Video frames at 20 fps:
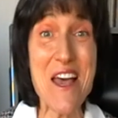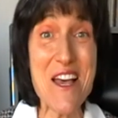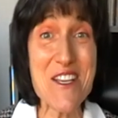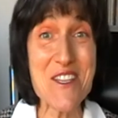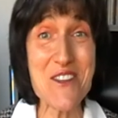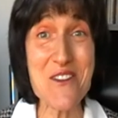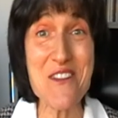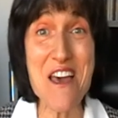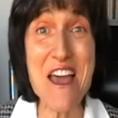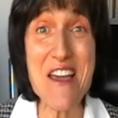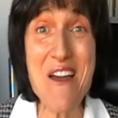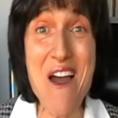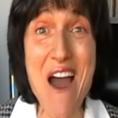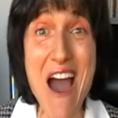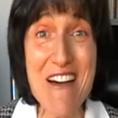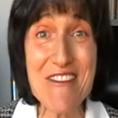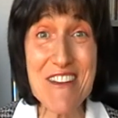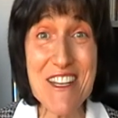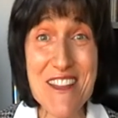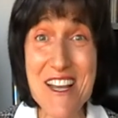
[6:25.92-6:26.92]
So there you
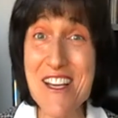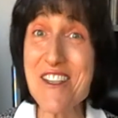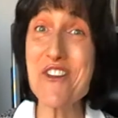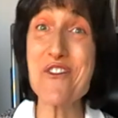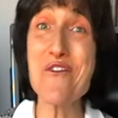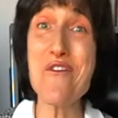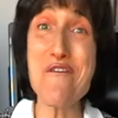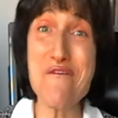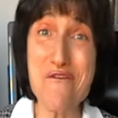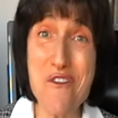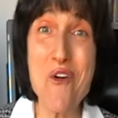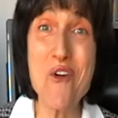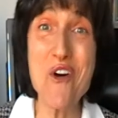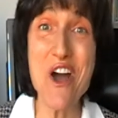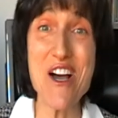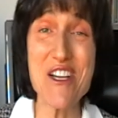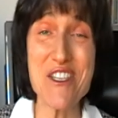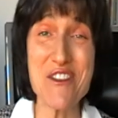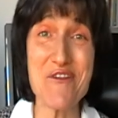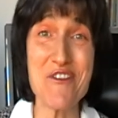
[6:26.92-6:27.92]
have it, that's your
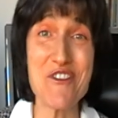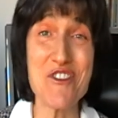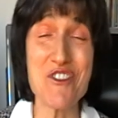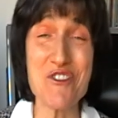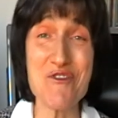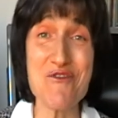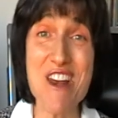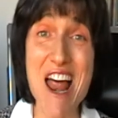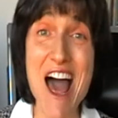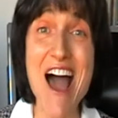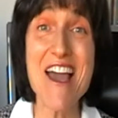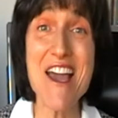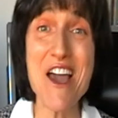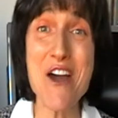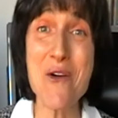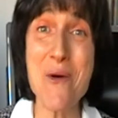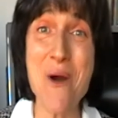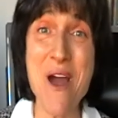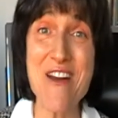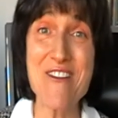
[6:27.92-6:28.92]
forecast for July,
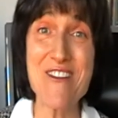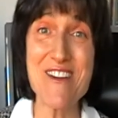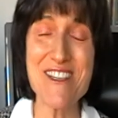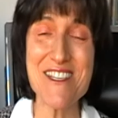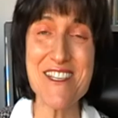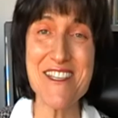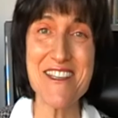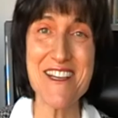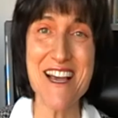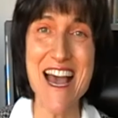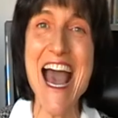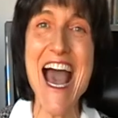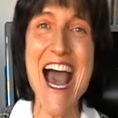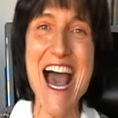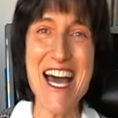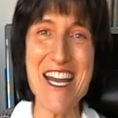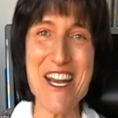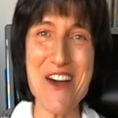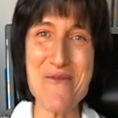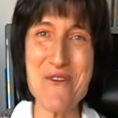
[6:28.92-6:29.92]
Aquarius,
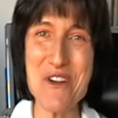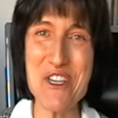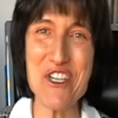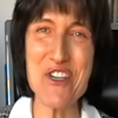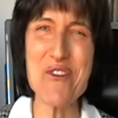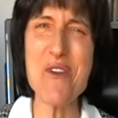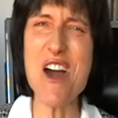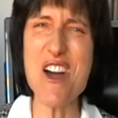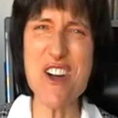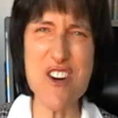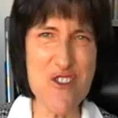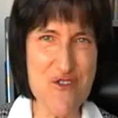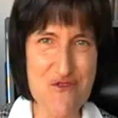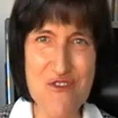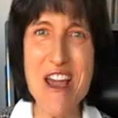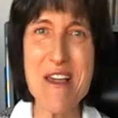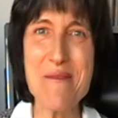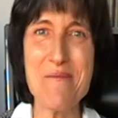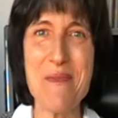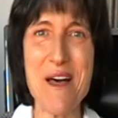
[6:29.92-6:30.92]
and I wish you a
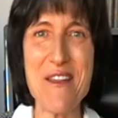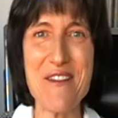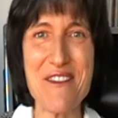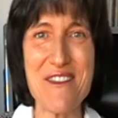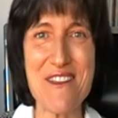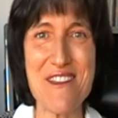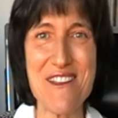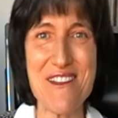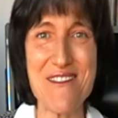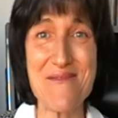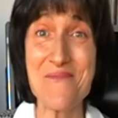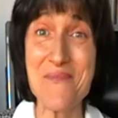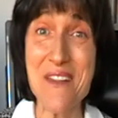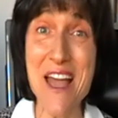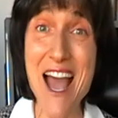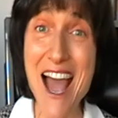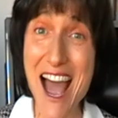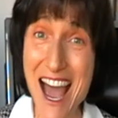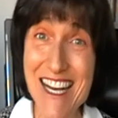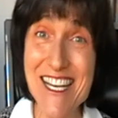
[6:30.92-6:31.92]
great month,
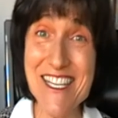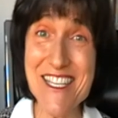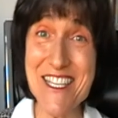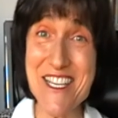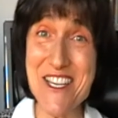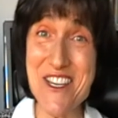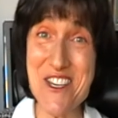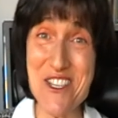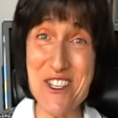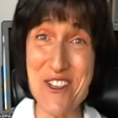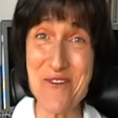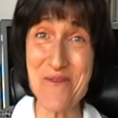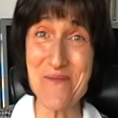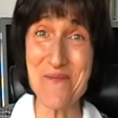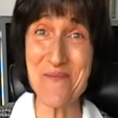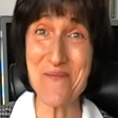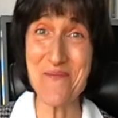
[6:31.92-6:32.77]
and I'll see you soon.